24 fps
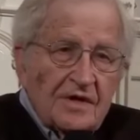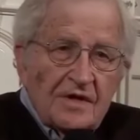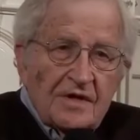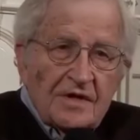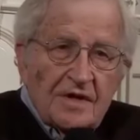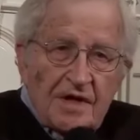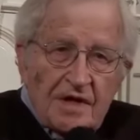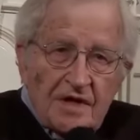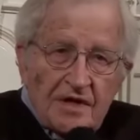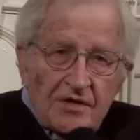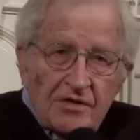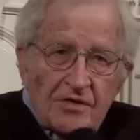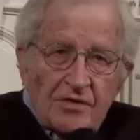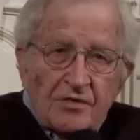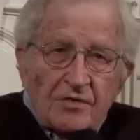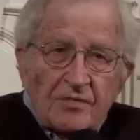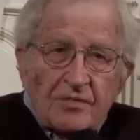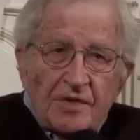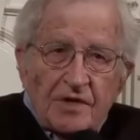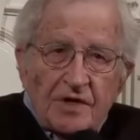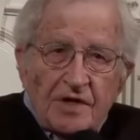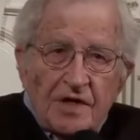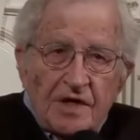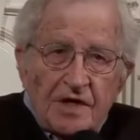That is, who
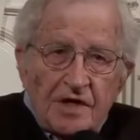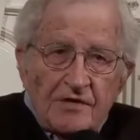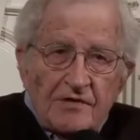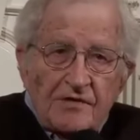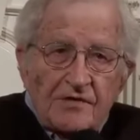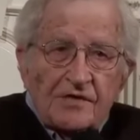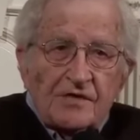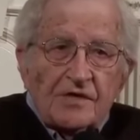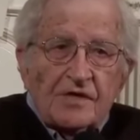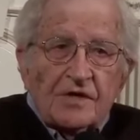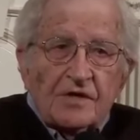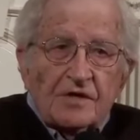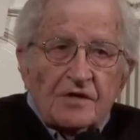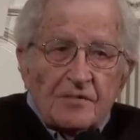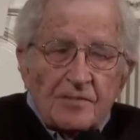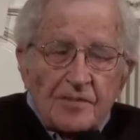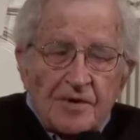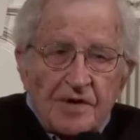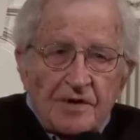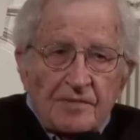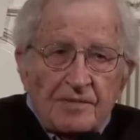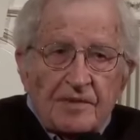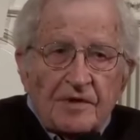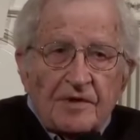believes that the
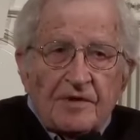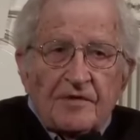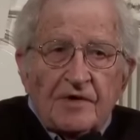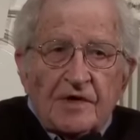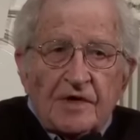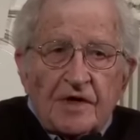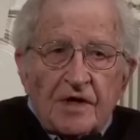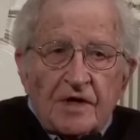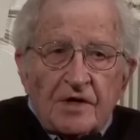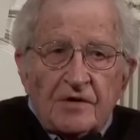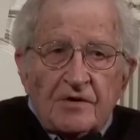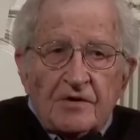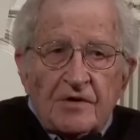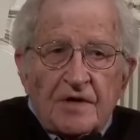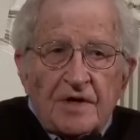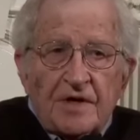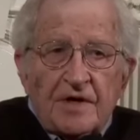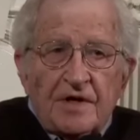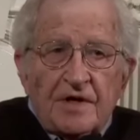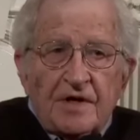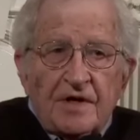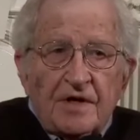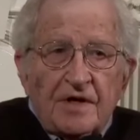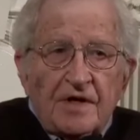people of a
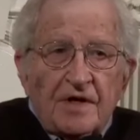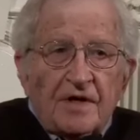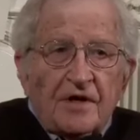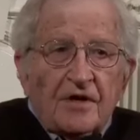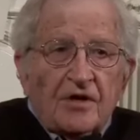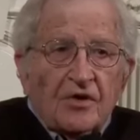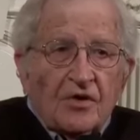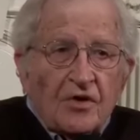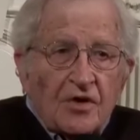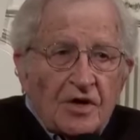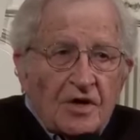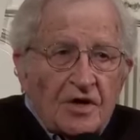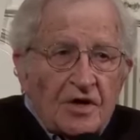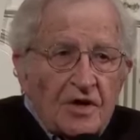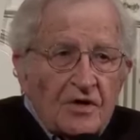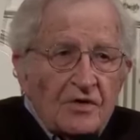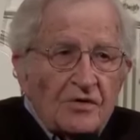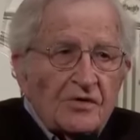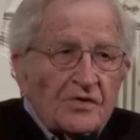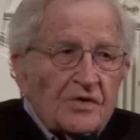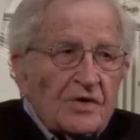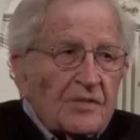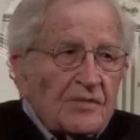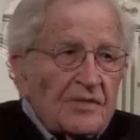country ought to
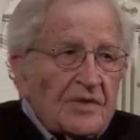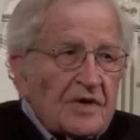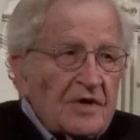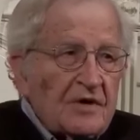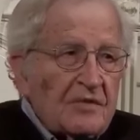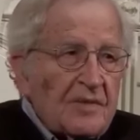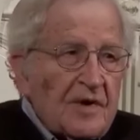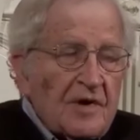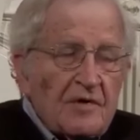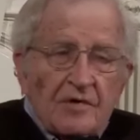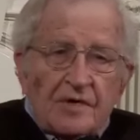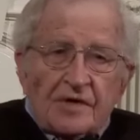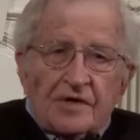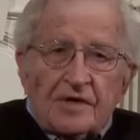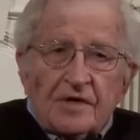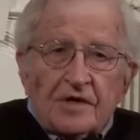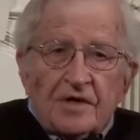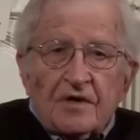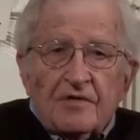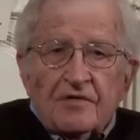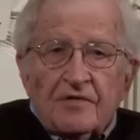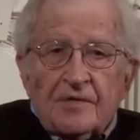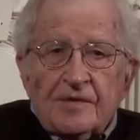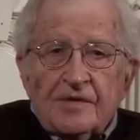know something about what their
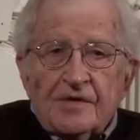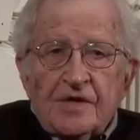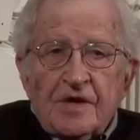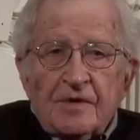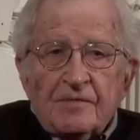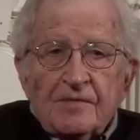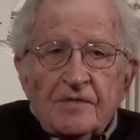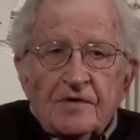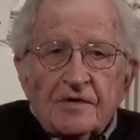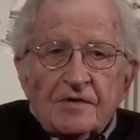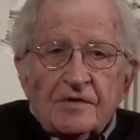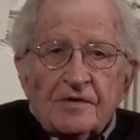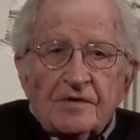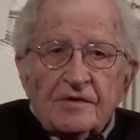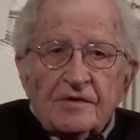government's up to,